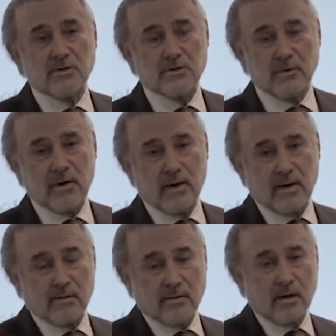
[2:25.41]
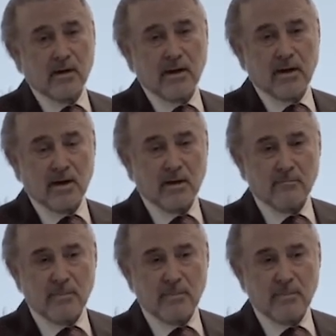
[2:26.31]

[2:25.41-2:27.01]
to our IR